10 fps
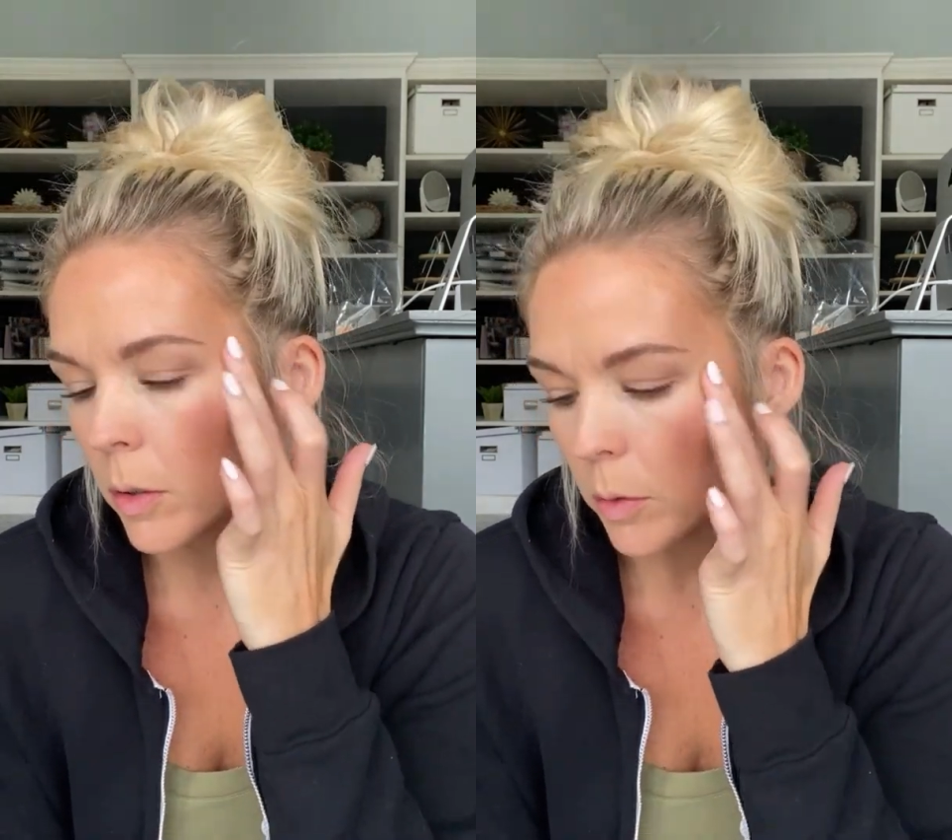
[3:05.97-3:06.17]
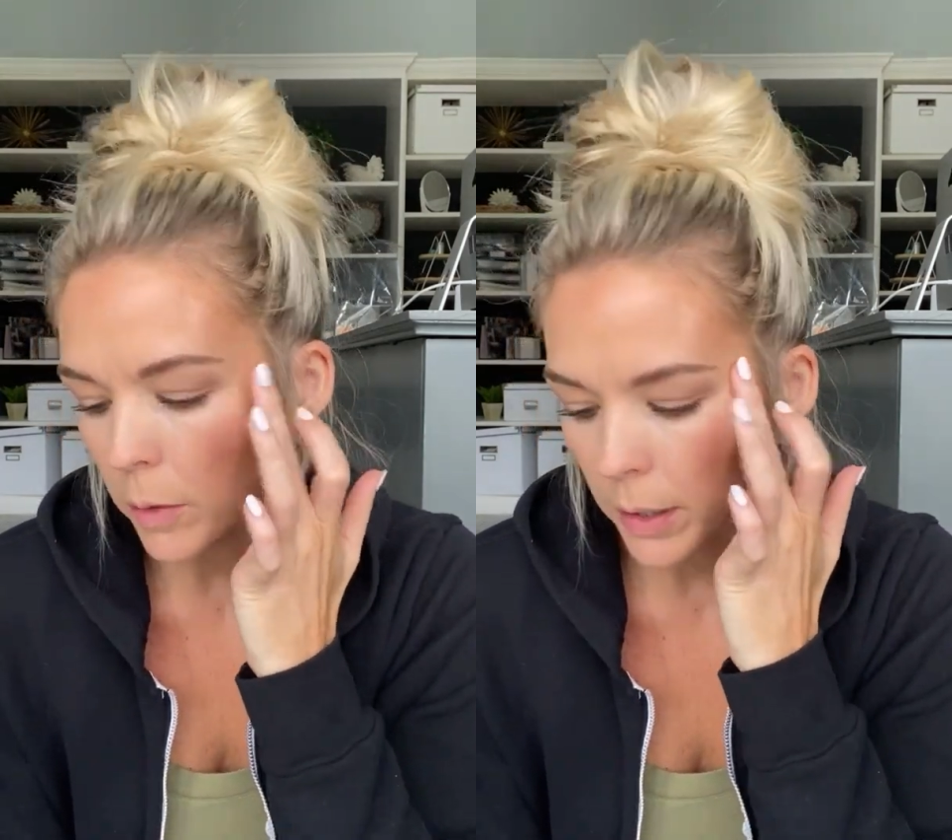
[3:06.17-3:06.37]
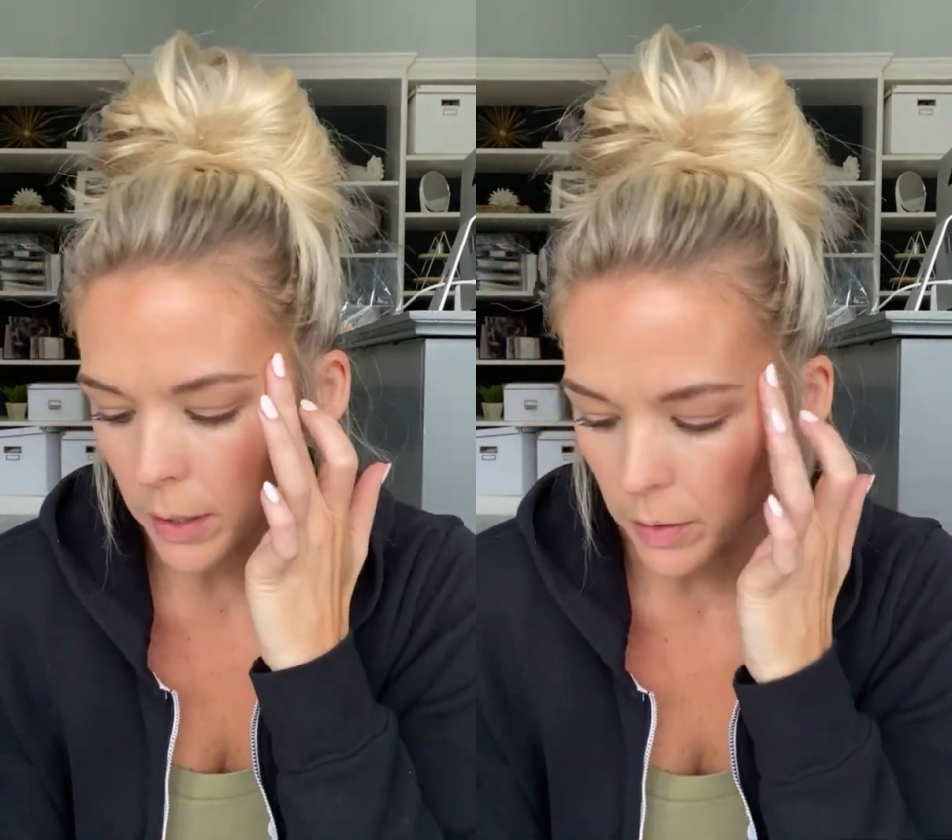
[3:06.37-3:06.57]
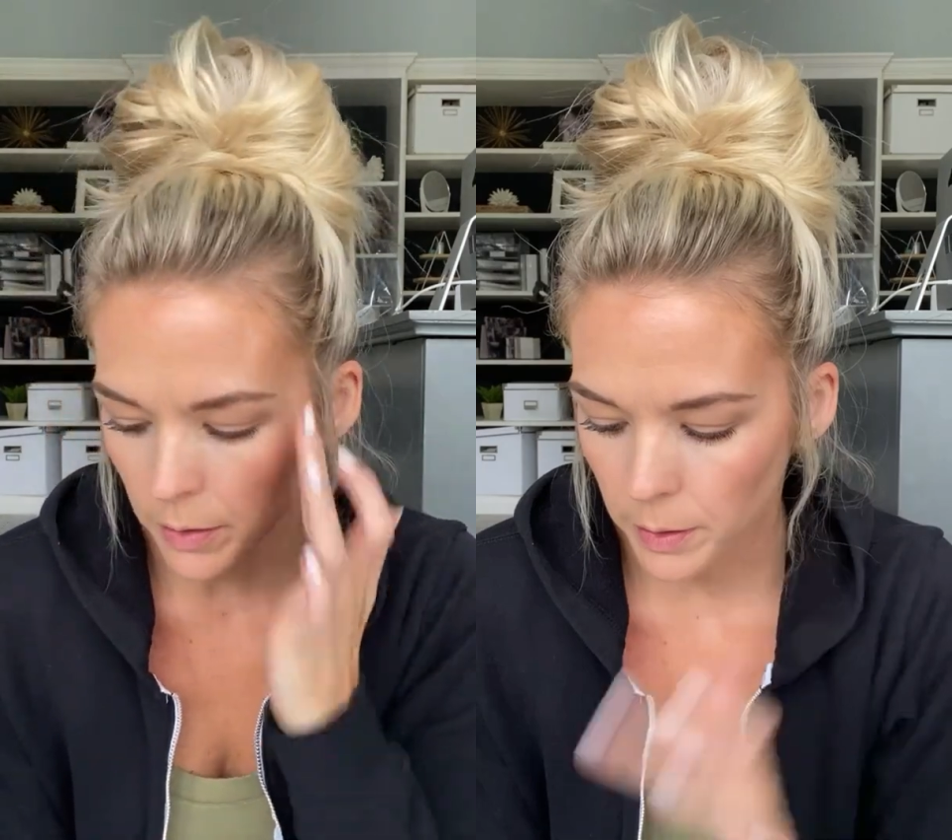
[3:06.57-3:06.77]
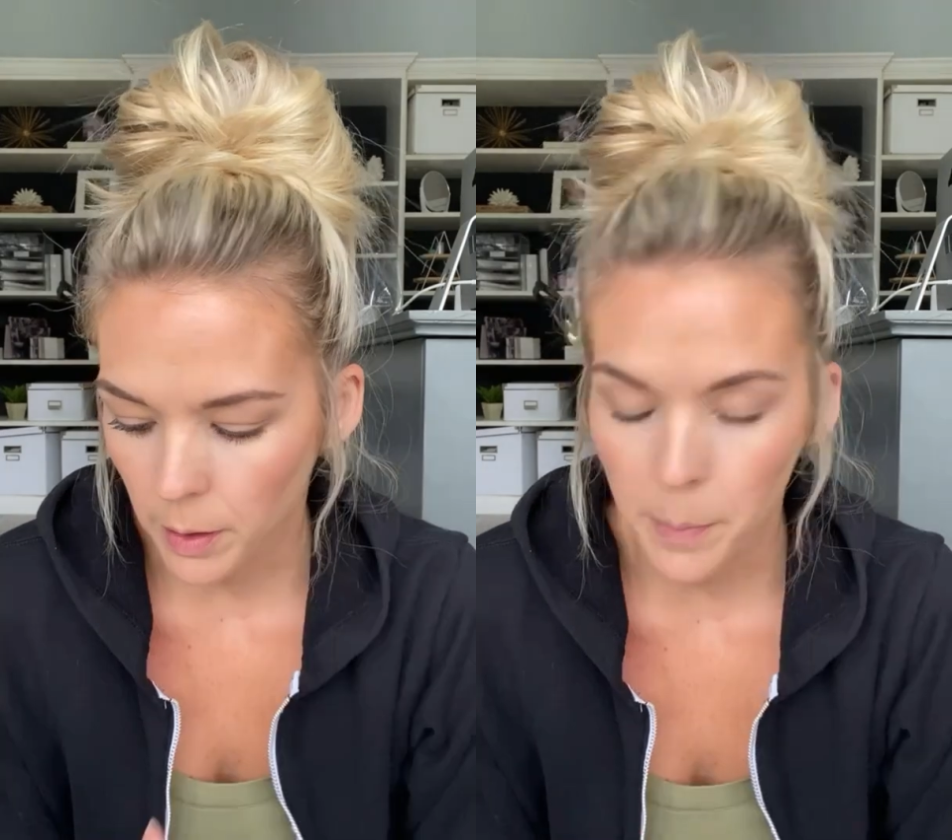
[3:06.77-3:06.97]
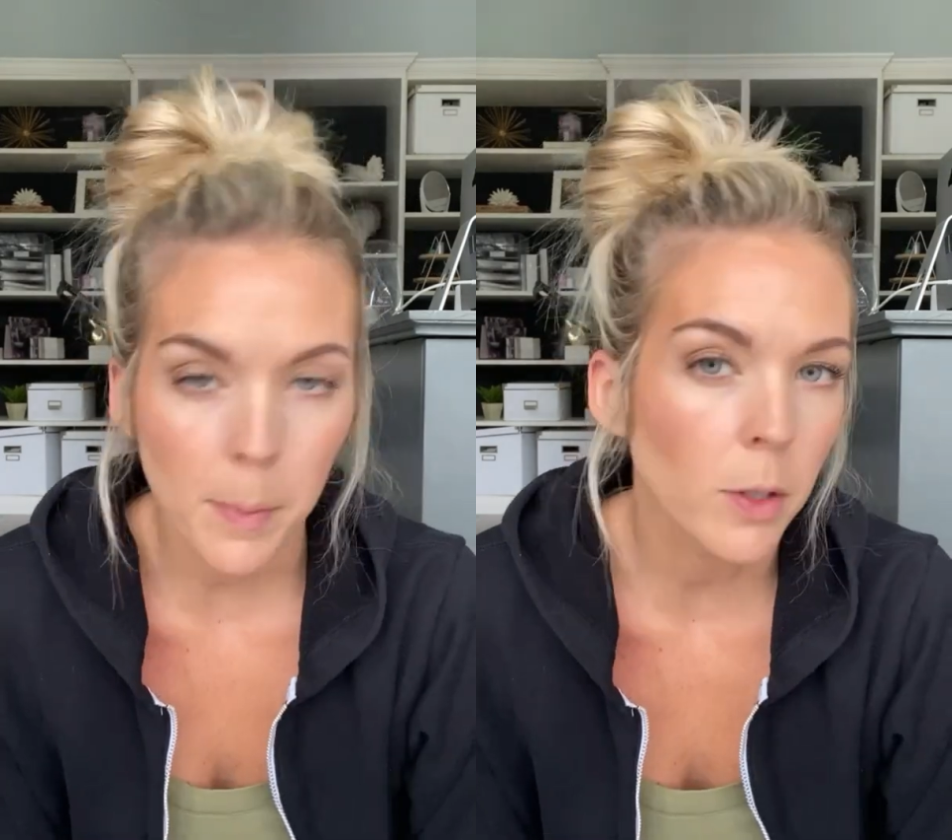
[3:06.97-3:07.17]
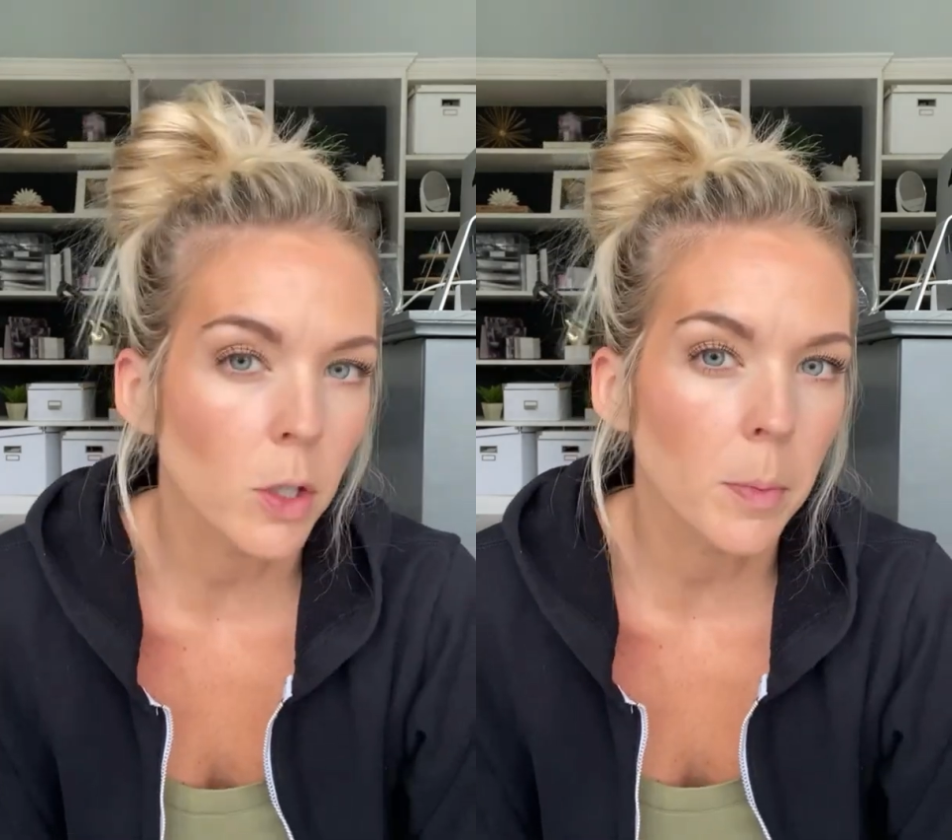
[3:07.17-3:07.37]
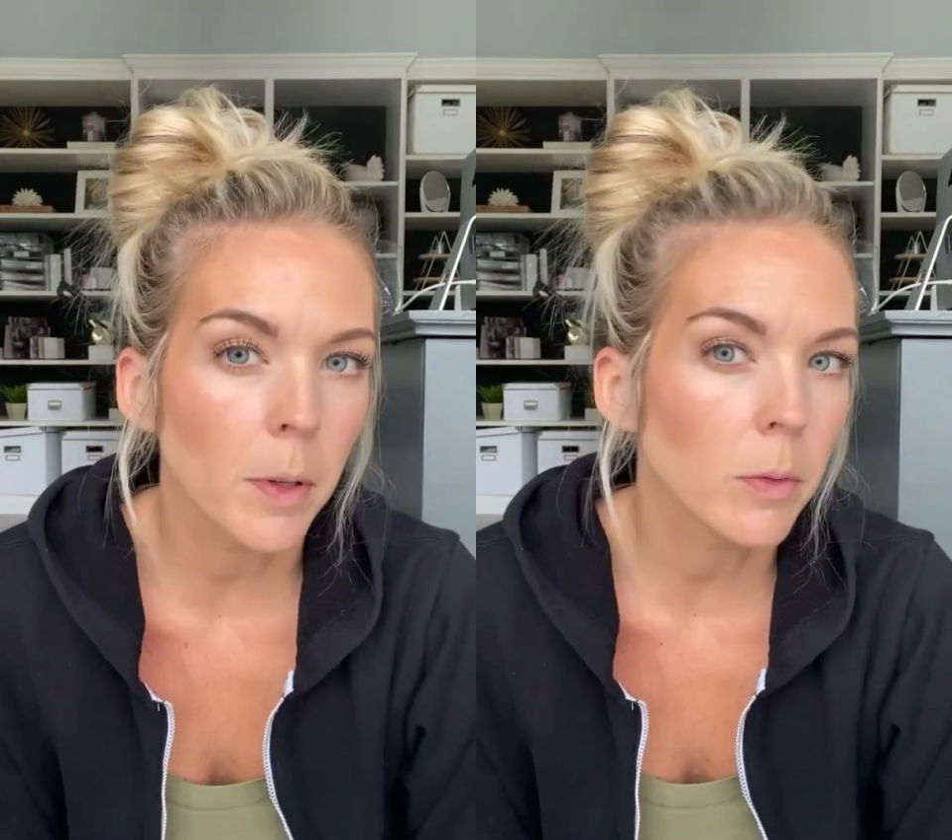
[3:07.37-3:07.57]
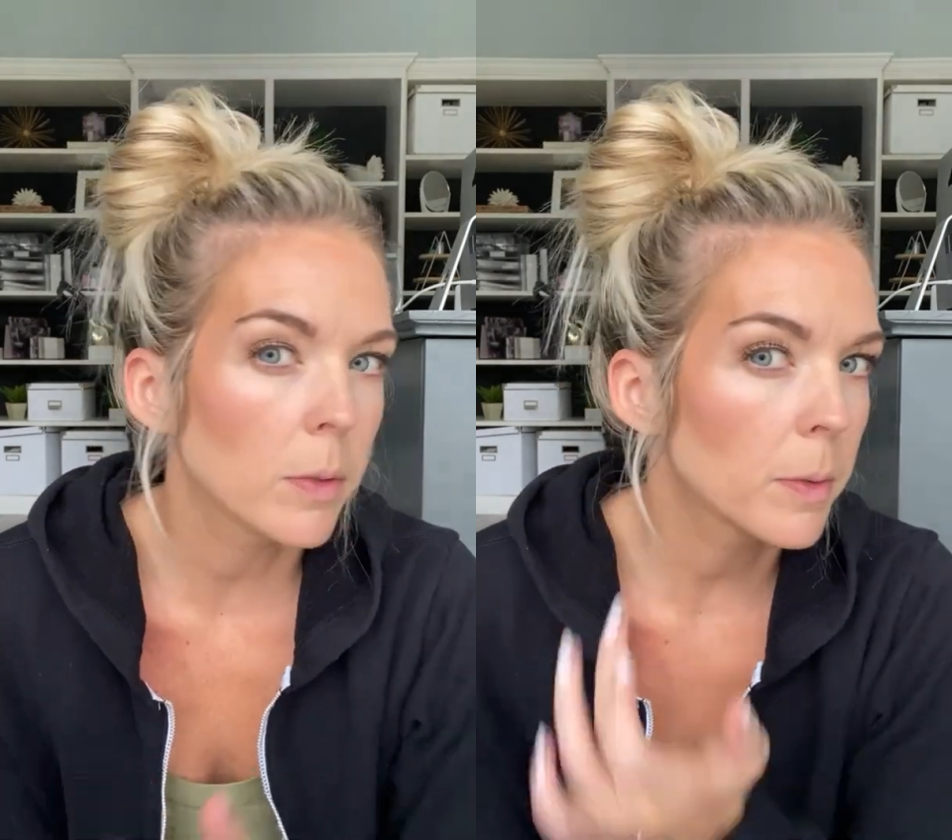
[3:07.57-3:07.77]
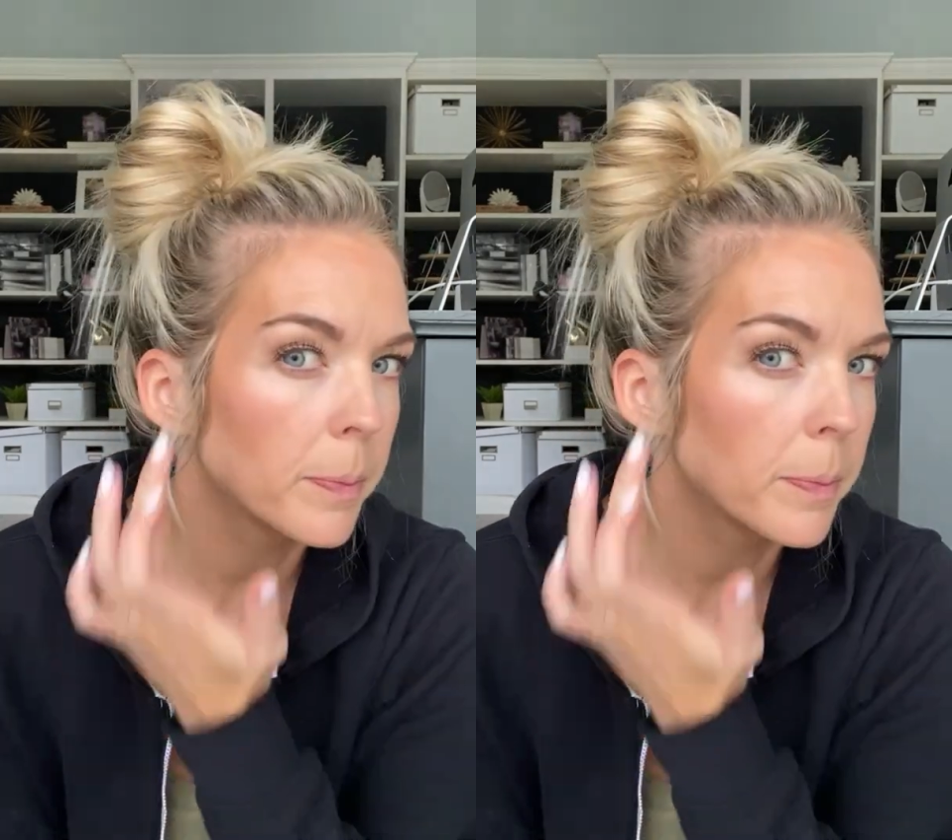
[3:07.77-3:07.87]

right here at the top of my cheekbones,